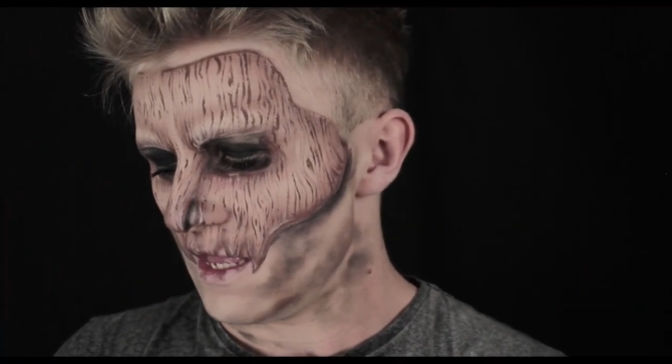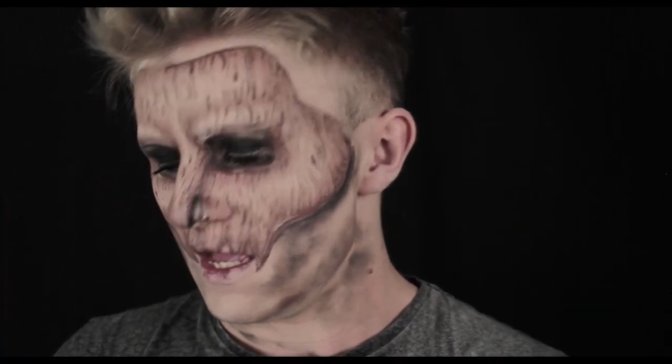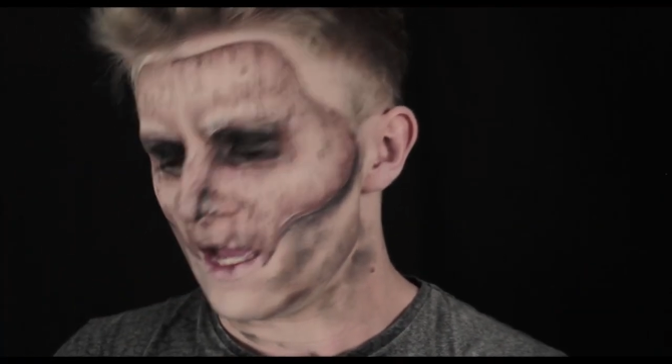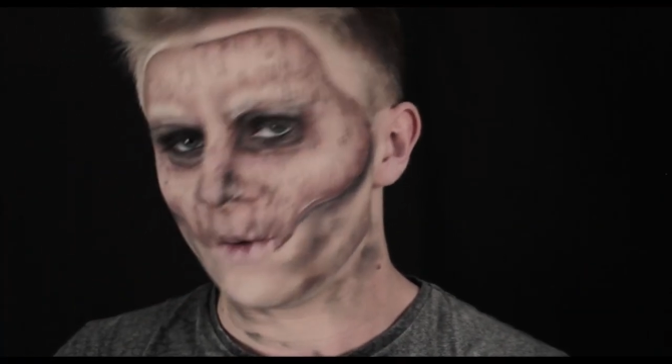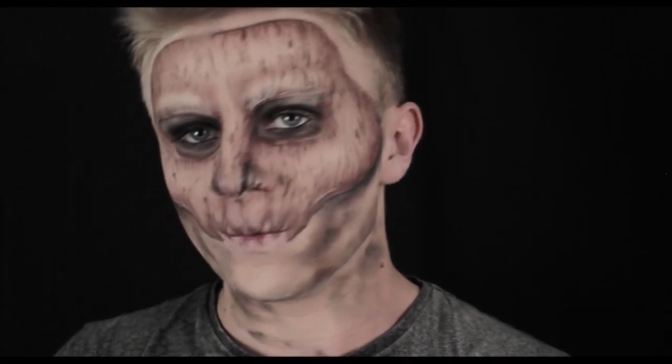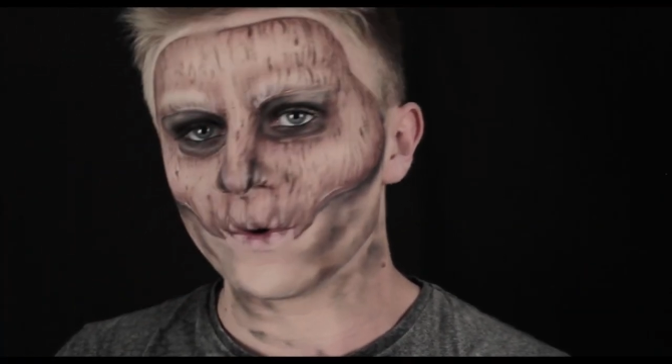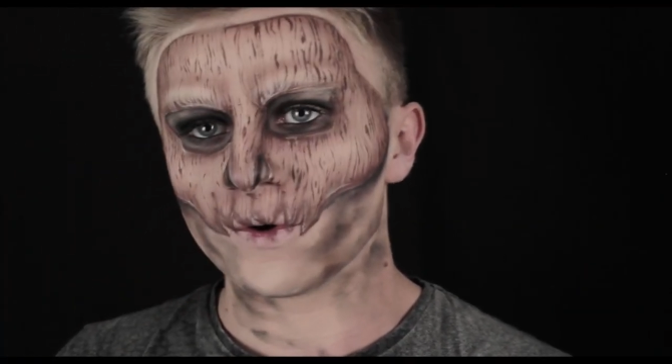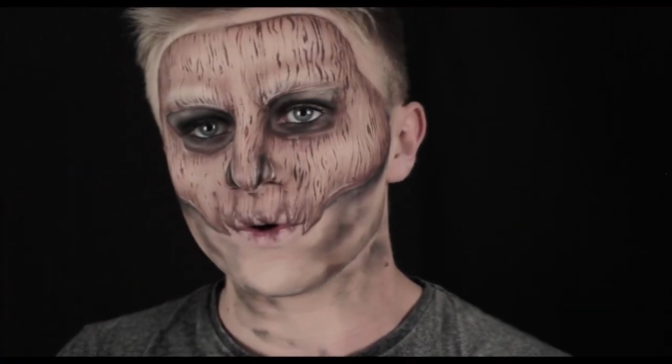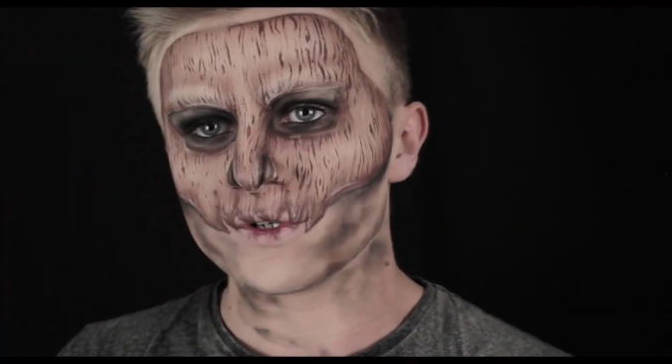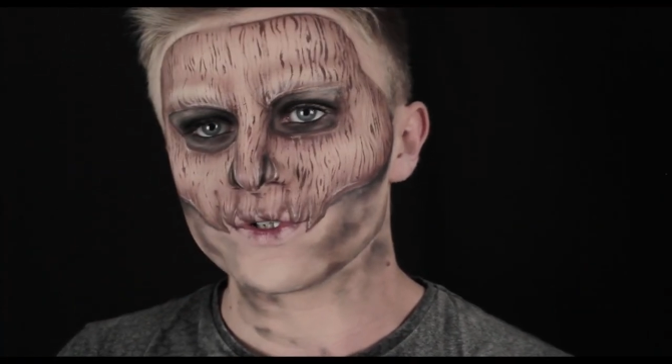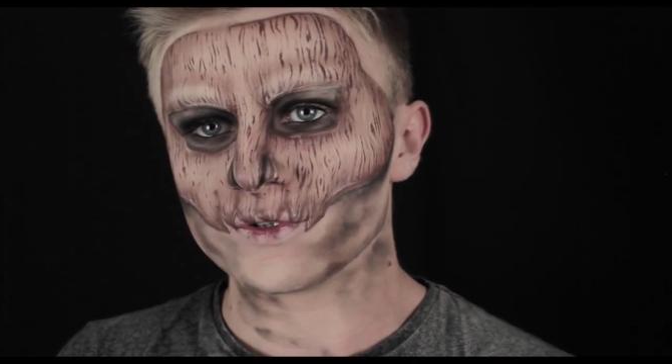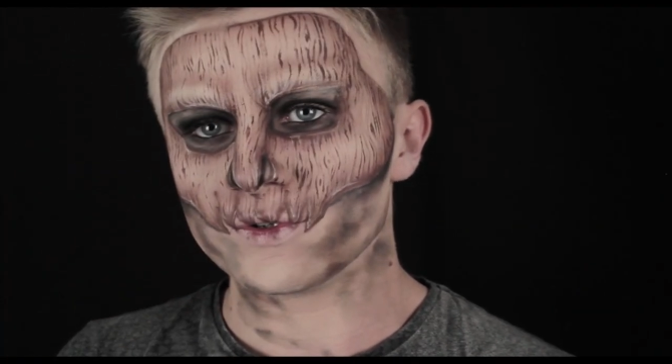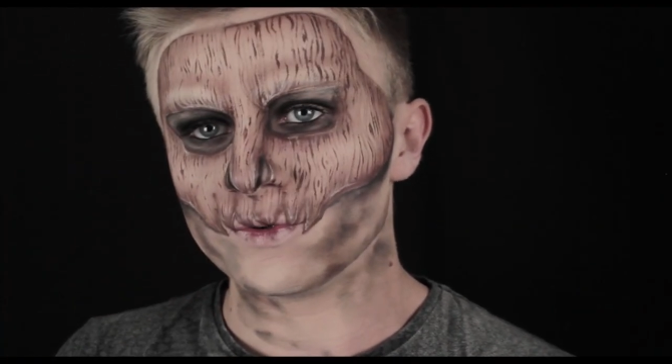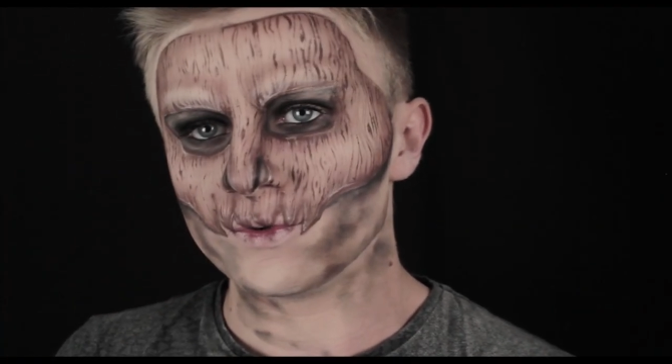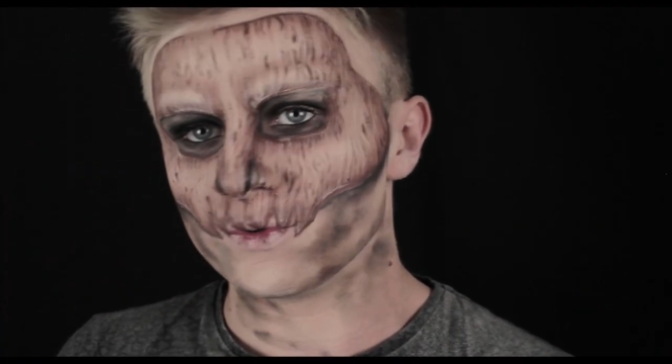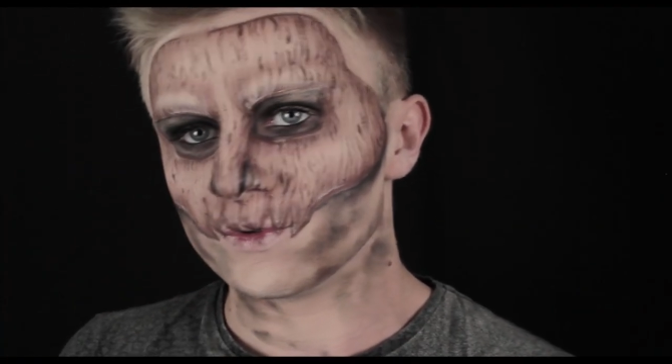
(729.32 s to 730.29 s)
And we're going
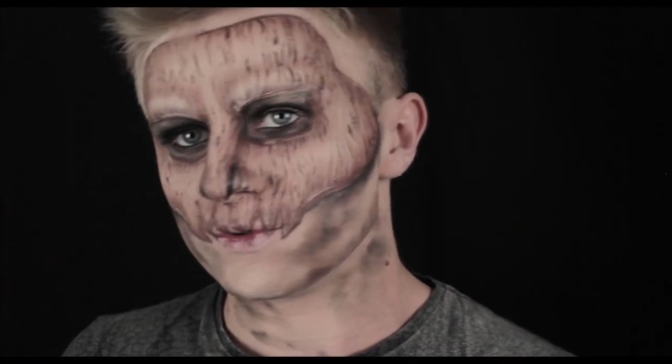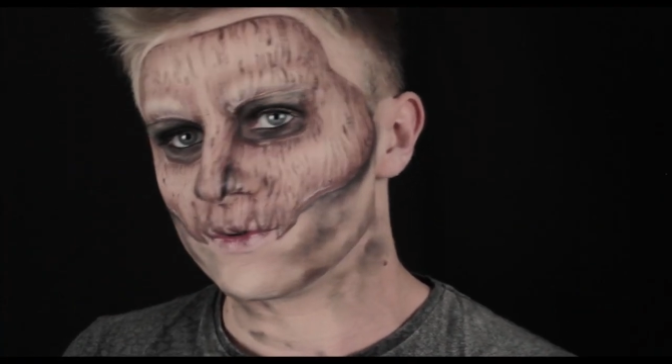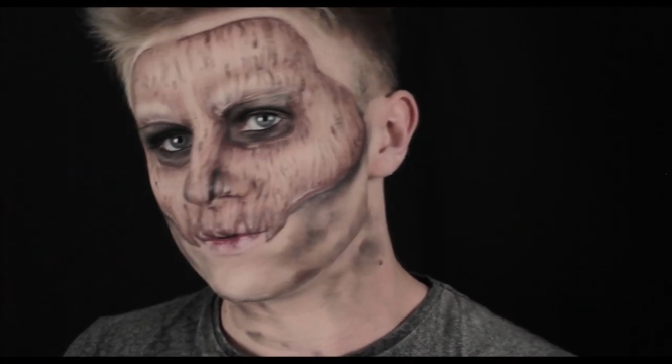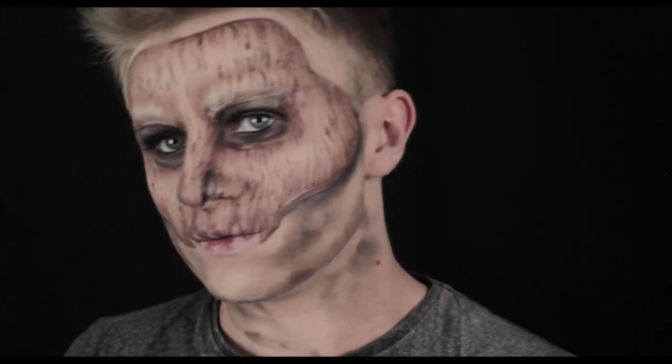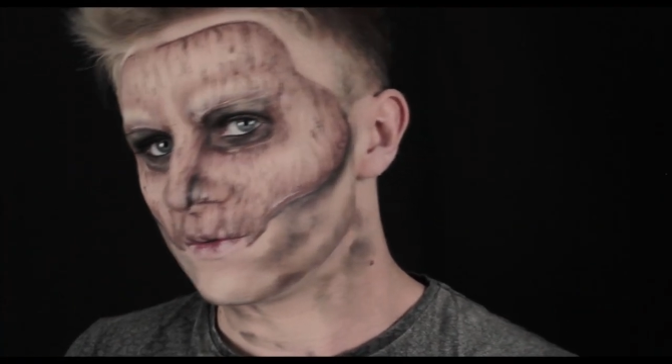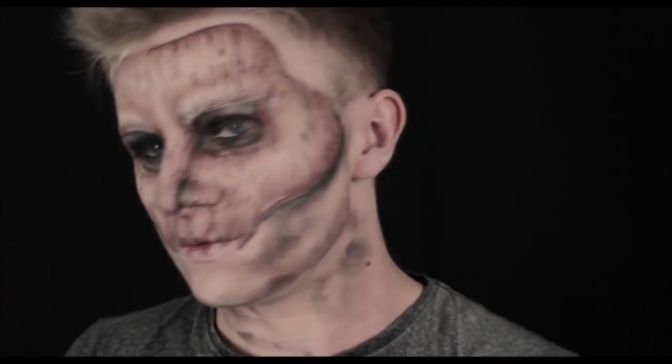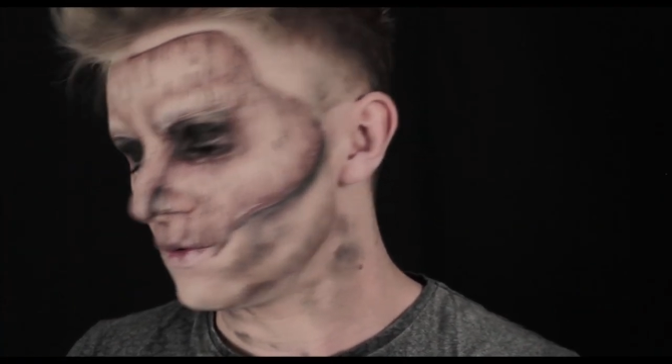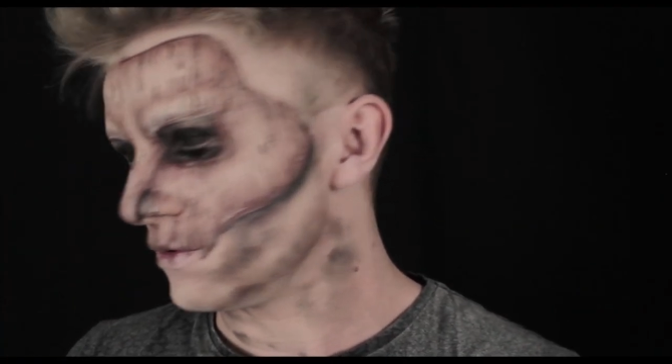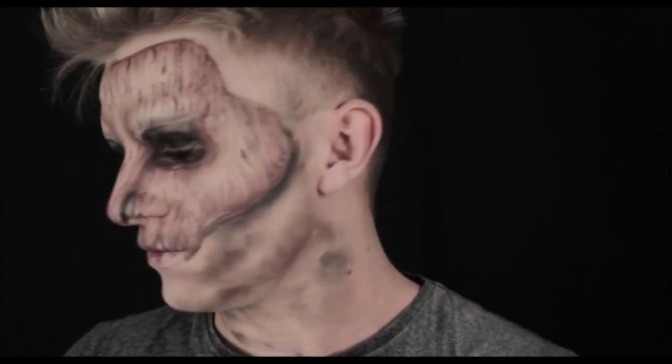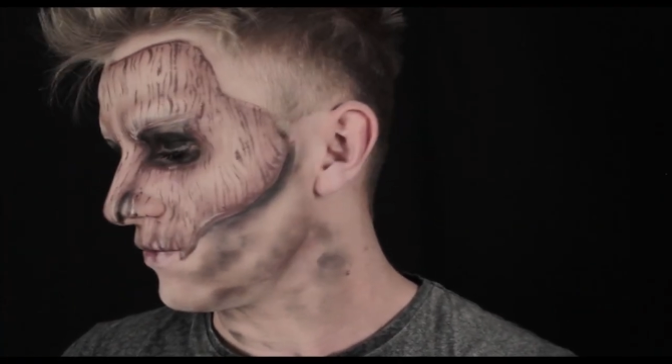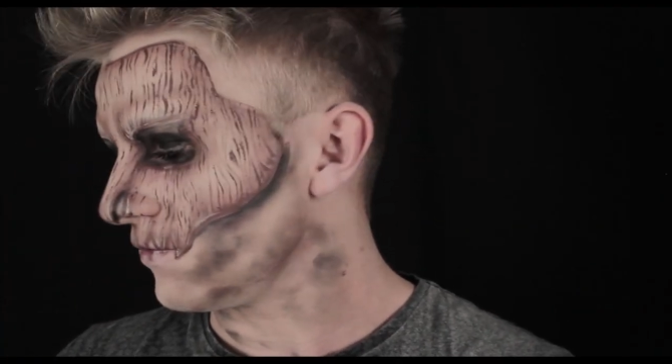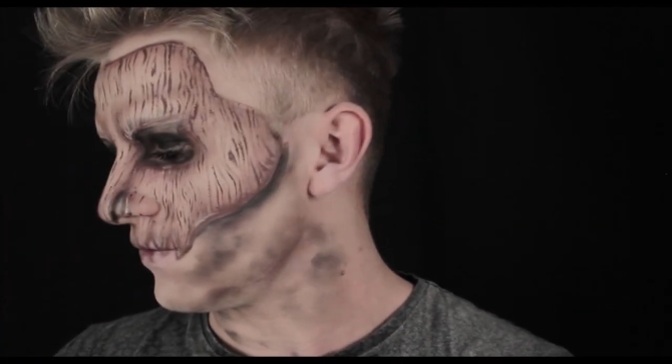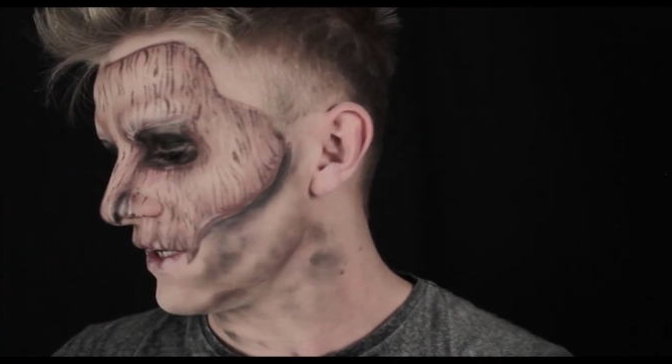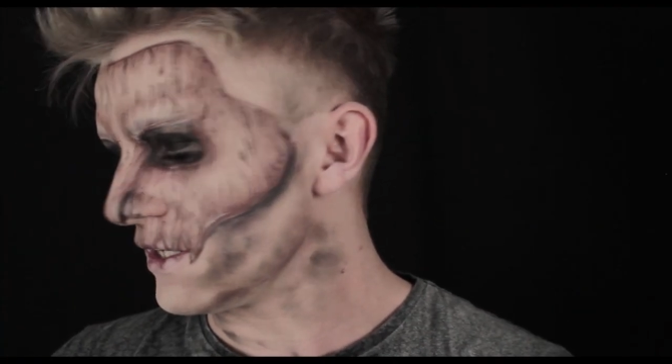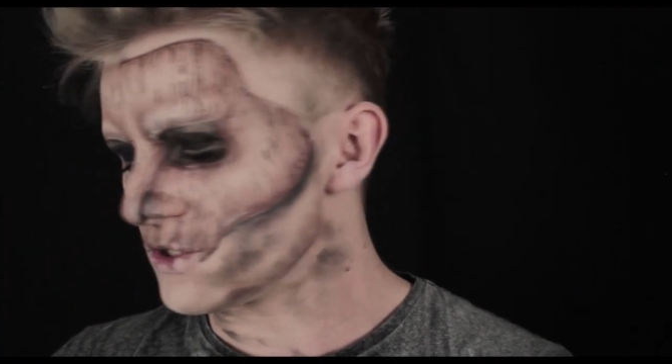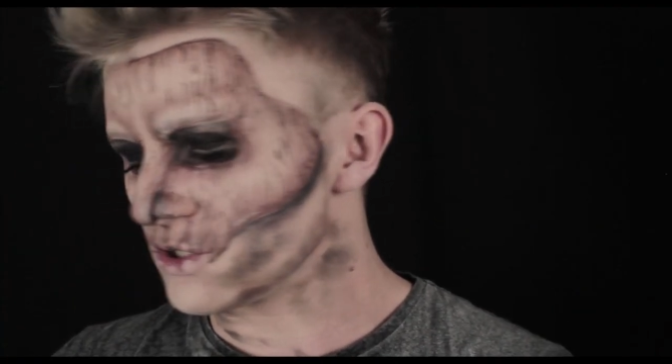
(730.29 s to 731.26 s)
to
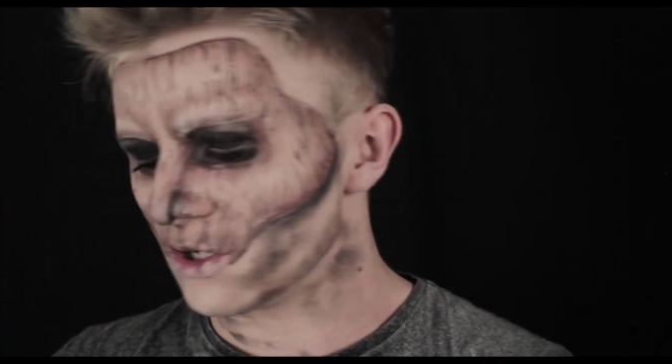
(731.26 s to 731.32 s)
finish